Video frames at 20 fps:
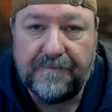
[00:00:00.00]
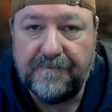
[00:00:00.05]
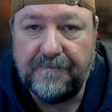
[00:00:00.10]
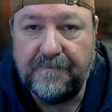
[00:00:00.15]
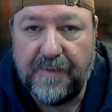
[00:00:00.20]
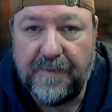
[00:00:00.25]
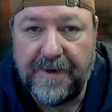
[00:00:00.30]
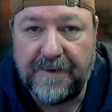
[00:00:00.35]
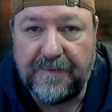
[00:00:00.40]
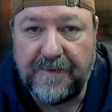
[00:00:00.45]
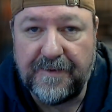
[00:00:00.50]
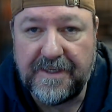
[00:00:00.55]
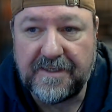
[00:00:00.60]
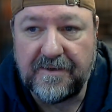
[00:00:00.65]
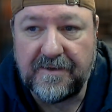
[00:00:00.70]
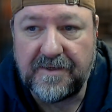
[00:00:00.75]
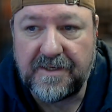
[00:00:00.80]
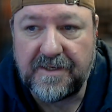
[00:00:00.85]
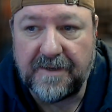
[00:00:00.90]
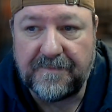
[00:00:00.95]
bring
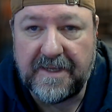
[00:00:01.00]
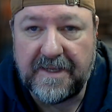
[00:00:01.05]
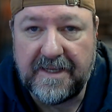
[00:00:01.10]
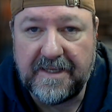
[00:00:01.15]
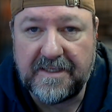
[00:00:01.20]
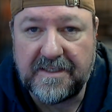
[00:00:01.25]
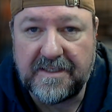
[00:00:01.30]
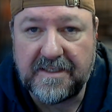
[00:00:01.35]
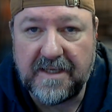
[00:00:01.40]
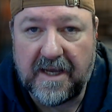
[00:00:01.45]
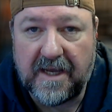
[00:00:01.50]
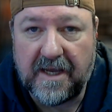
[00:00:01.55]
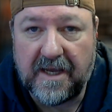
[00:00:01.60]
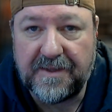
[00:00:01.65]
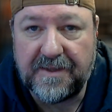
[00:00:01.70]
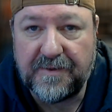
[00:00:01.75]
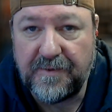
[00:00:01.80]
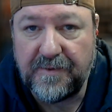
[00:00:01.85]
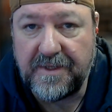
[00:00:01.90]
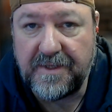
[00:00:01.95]
research updates
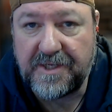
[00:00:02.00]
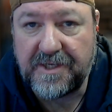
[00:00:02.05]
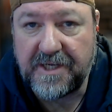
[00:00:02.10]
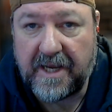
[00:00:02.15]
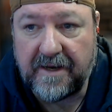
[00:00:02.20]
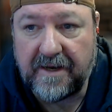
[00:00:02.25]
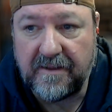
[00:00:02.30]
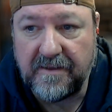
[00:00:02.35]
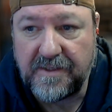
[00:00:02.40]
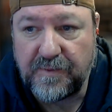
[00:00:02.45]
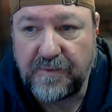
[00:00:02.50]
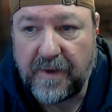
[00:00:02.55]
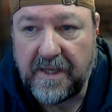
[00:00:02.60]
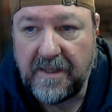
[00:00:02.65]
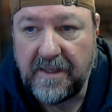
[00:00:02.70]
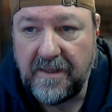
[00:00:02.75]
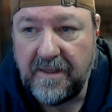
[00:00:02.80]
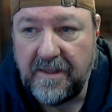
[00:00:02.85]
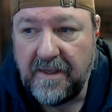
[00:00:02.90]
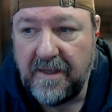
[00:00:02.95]
through the channel as
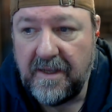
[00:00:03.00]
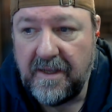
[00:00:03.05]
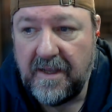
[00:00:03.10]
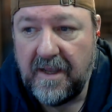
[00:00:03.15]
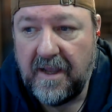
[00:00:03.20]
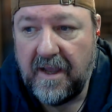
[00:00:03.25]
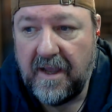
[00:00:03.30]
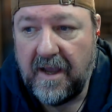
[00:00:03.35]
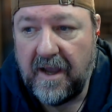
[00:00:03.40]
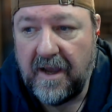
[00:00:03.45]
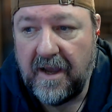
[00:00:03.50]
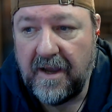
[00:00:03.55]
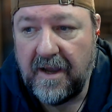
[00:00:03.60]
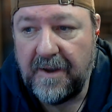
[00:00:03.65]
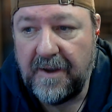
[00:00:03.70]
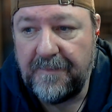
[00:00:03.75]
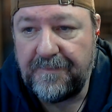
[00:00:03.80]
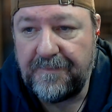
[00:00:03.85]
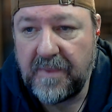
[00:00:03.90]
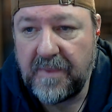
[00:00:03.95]
well.
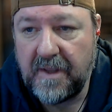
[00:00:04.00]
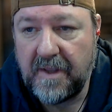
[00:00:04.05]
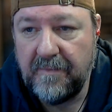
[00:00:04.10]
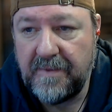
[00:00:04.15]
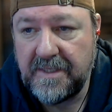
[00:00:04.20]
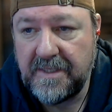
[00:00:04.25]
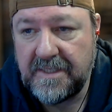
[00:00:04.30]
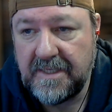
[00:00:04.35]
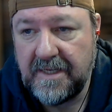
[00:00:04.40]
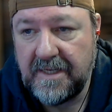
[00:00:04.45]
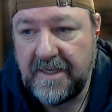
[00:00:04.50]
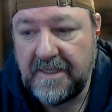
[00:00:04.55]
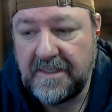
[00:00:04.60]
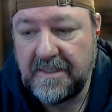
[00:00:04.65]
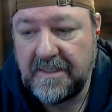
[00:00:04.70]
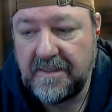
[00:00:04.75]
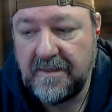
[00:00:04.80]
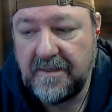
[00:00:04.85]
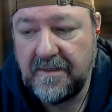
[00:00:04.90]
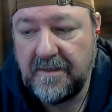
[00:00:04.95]
But
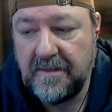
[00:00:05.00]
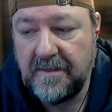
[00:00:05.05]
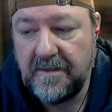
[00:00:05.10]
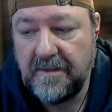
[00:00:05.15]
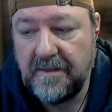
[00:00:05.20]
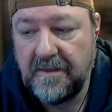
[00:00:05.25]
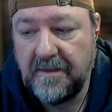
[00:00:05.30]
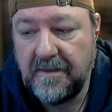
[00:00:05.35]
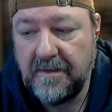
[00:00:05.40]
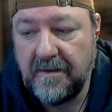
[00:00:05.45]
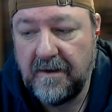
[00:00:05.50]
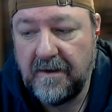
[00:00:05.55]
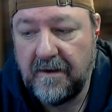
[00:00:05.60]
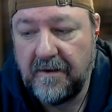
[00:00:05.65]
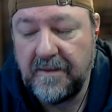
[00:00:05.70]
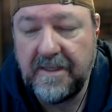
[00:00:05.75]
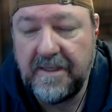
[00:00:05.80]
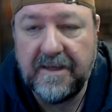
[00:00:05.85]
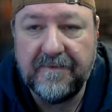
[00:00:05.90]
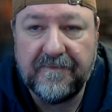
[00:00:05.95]
tonight,
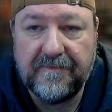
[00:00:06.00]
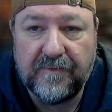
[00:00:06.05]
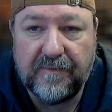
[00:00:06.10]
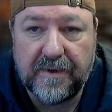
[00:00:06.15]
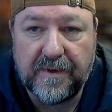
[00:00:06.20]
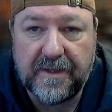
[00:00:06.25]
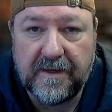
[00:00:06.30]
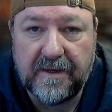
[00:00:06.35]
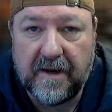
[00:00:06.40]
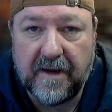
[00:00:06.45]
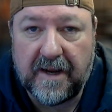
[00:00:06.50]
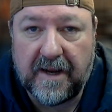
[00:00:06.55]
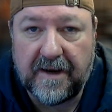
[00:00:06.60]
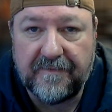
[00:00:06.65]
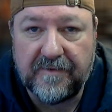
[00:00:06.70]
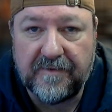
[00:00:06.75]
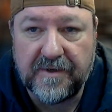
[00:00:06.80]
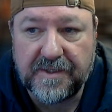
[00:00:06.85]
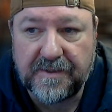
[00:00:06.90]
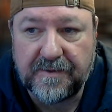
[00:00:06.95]
on the 4th year
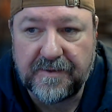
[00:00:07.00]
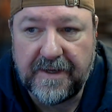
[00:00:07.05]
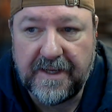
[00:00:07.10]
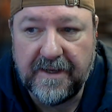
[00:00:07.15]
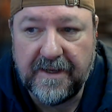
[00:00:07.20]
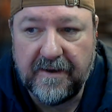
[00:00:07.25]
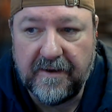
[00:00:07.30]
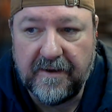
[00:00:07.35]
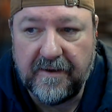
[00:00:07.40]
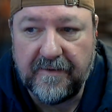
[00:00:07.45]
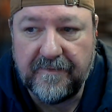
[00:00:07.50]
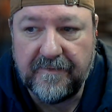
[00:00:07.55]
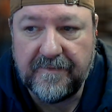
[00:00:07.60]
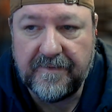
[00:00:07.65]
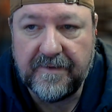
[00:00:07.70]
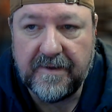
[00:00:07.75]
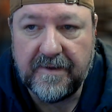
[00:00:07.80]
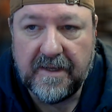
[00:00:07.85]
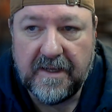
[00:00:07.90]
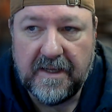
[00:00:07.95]
anniversary of
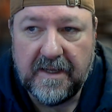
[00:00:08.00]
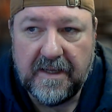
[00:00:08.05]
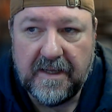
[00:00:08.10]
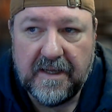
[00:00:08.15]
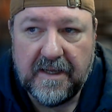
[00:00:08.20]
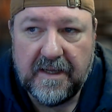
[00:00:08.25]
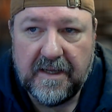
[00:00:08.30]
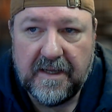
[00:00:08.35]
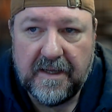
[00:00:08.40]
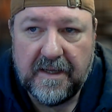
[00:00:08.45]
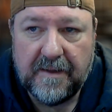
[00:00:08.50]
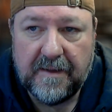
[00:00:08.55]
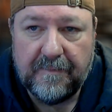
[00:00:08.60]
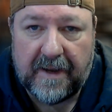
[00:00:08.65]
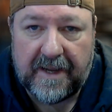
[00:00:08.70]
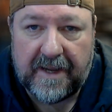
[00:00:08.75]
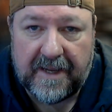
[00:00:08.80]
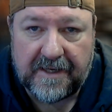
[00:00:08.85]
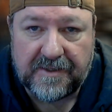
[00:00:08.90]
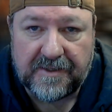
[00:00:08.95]

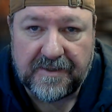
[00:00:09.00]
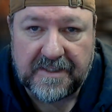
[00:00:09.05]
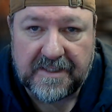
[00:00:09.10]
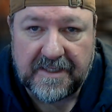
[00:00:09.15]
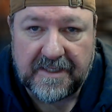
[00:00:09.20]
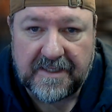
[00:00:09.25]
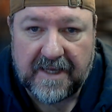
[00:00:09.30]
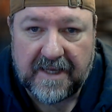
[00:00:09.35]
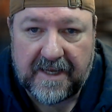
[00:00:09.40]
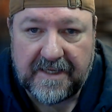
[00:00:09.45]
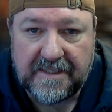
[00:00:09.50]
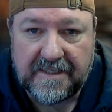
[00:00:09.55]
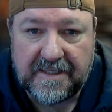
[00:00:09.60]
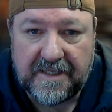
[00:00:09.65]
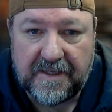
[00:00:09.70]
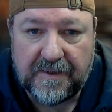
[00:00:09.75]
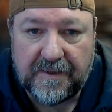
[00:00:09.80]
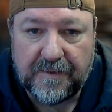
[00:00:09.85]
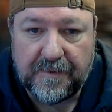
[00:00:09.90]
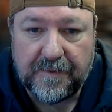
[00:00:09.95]
my entrance into
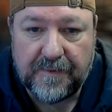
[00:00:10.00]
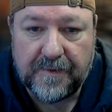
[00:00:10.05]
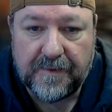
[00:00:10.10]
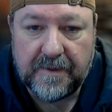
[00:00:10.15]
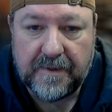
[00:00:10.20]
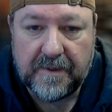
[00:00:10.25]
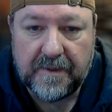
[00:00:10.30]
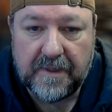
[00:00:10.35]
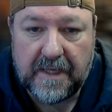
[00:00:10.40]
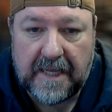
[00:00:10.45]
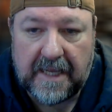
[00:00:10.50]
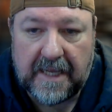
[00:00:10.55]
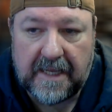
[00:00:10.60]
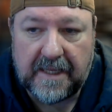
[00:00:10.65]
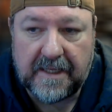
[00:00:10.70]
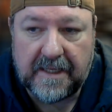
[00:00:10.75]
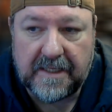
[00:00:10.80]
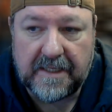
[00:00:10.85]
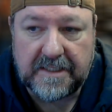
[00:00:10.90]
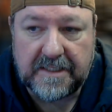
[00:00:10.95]
ICU
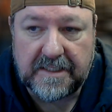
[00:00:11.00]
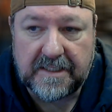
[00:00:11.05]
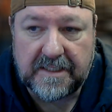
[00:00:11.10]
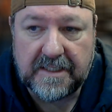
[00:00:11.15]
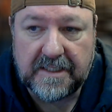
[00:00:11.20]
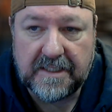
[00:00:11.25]
and